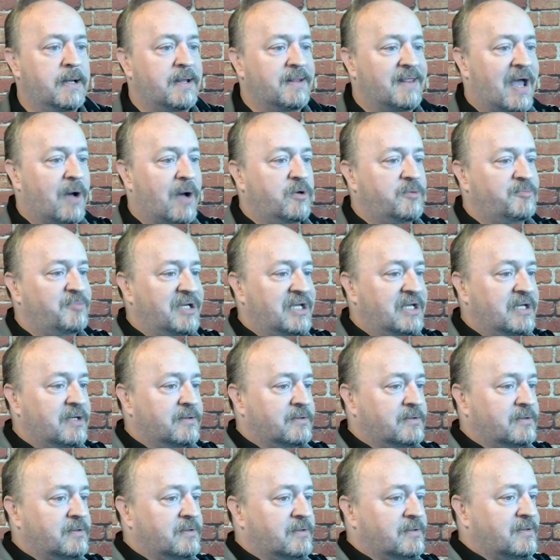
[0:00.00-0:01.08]
That would be
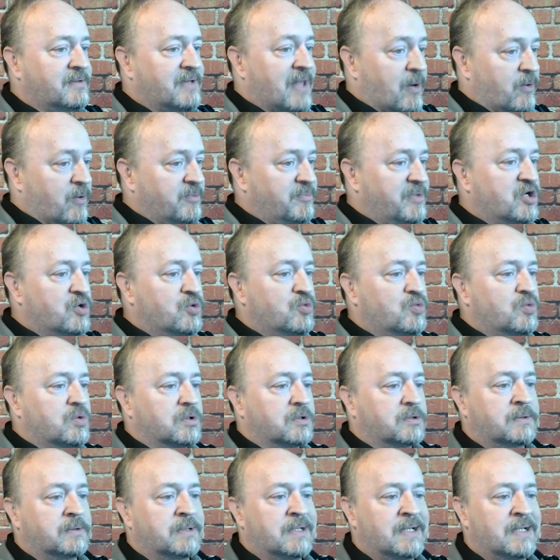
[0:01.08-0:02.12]
that would be cool.